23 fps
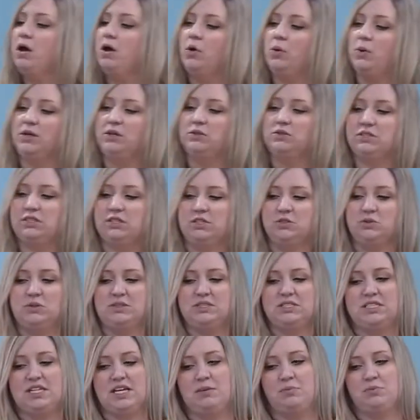We used to use
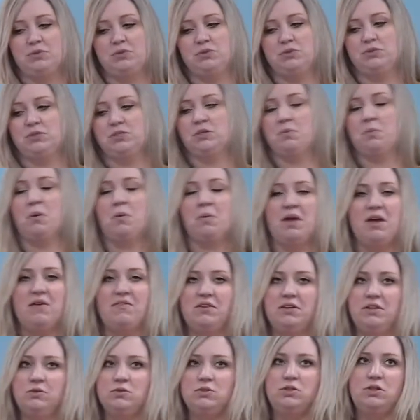staples, but we
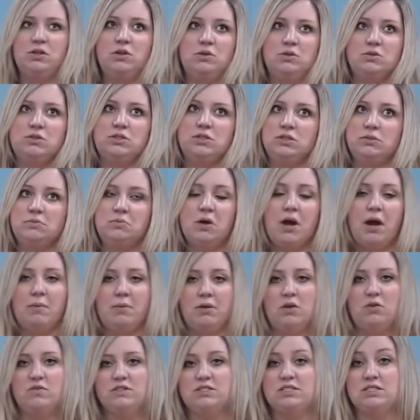haven't used those in
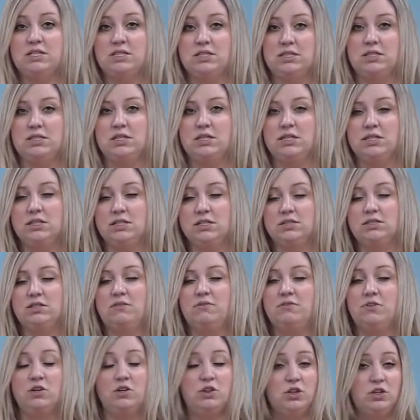probably over 6 years. If
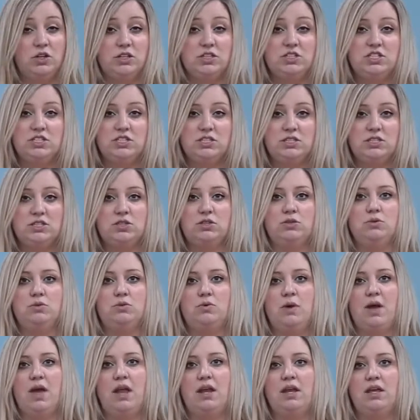you're allergic
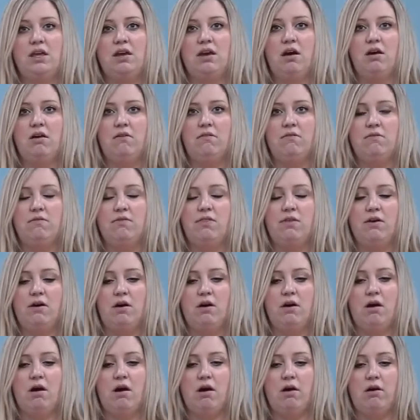to any of
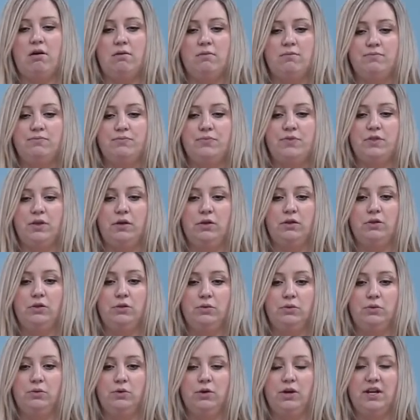the
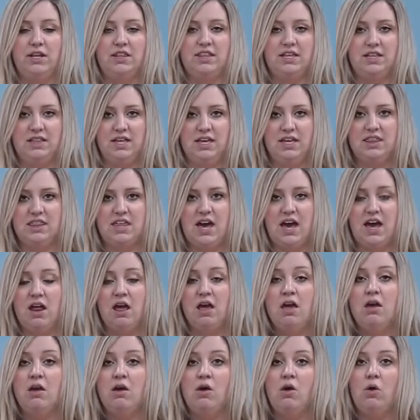glue or anything like that,
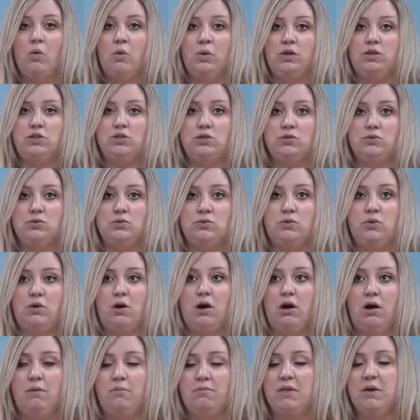we do,
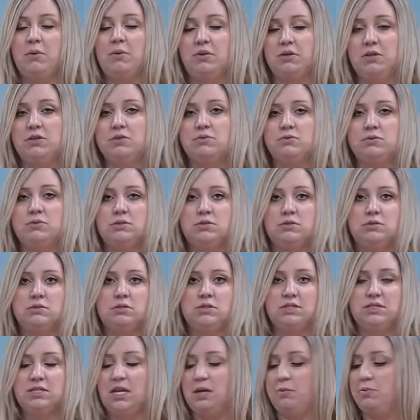they will use the
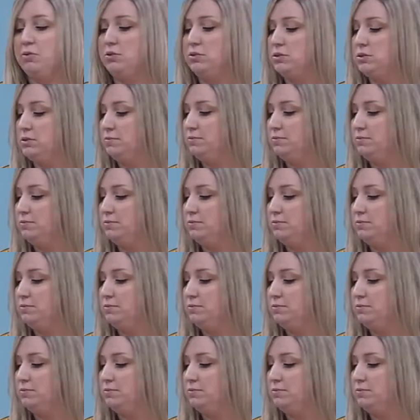staples.